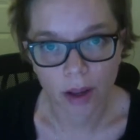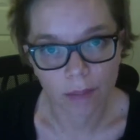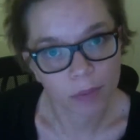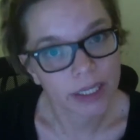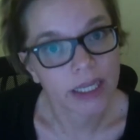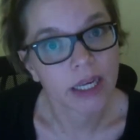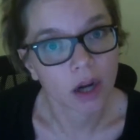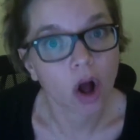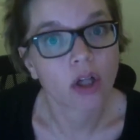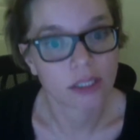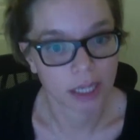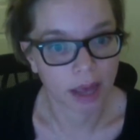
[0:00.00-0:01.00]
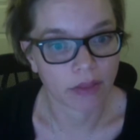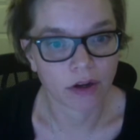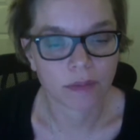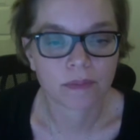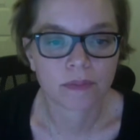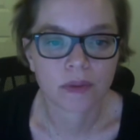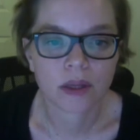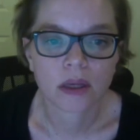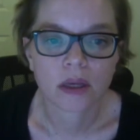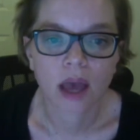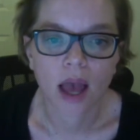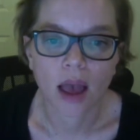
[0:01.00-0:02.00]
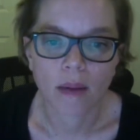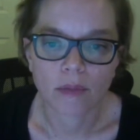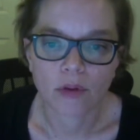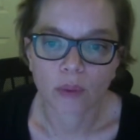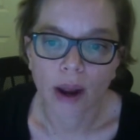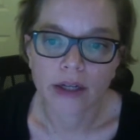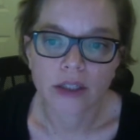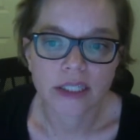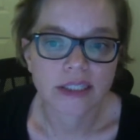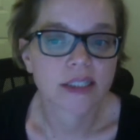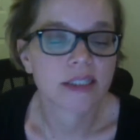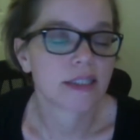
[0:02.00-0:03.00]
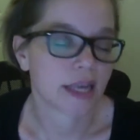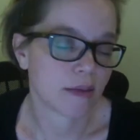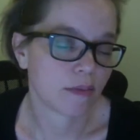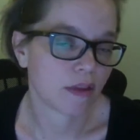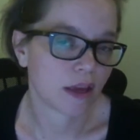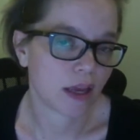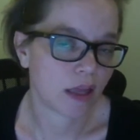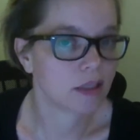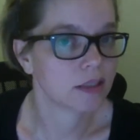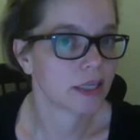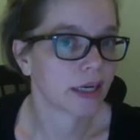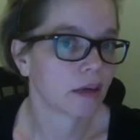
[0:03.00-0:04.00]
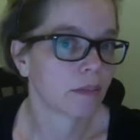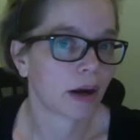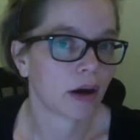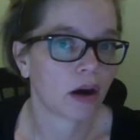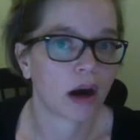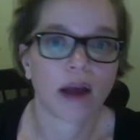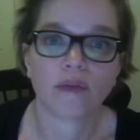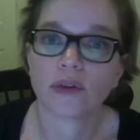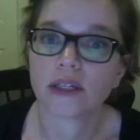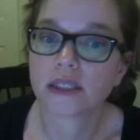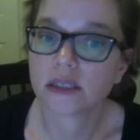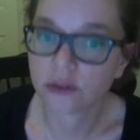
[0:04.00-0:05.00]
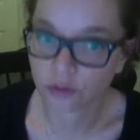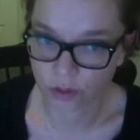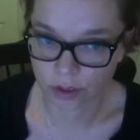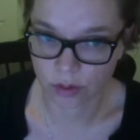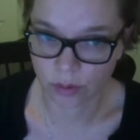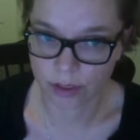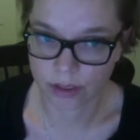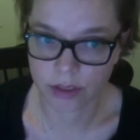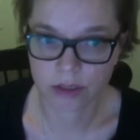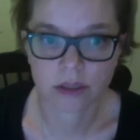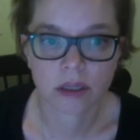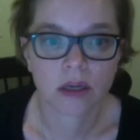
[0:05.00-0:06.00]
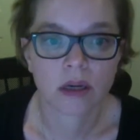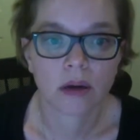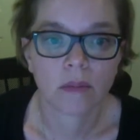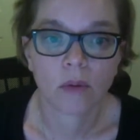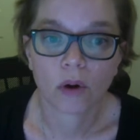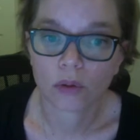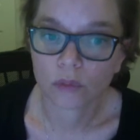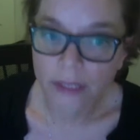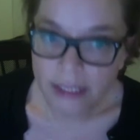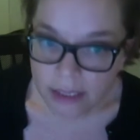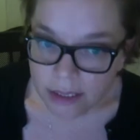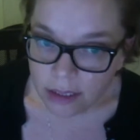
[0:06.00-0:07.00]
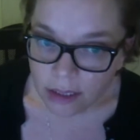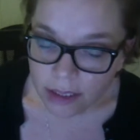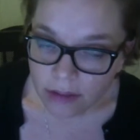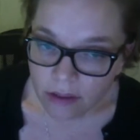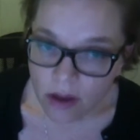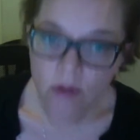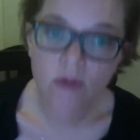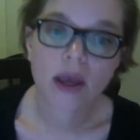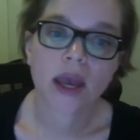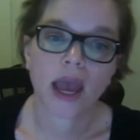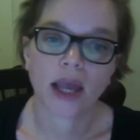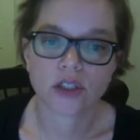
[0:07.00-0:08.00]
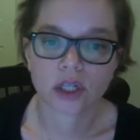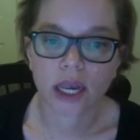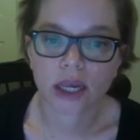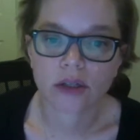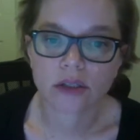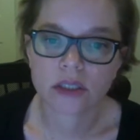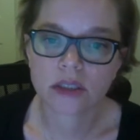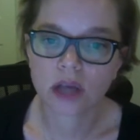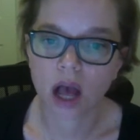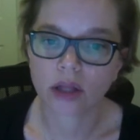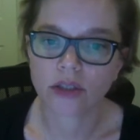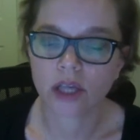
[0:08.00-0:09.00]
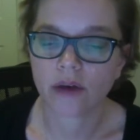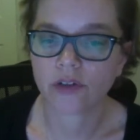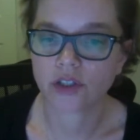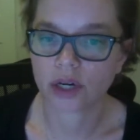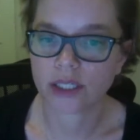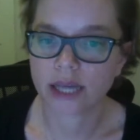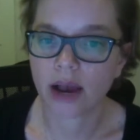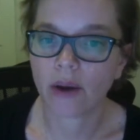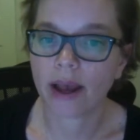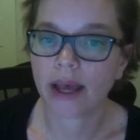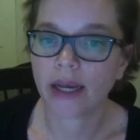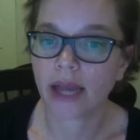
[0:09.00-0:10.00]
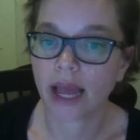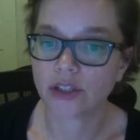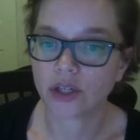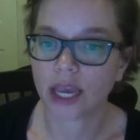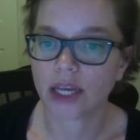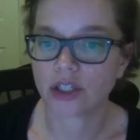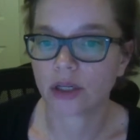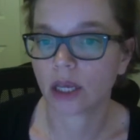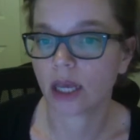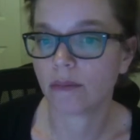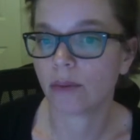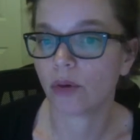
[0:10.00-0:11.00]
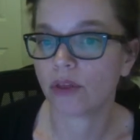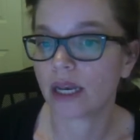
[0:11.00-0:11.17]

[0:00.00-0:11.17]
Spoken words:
bringing it all together. The writer does the same thing in the second paragraph with a different source. More recently, though, educators and scholars have addressed how an education can both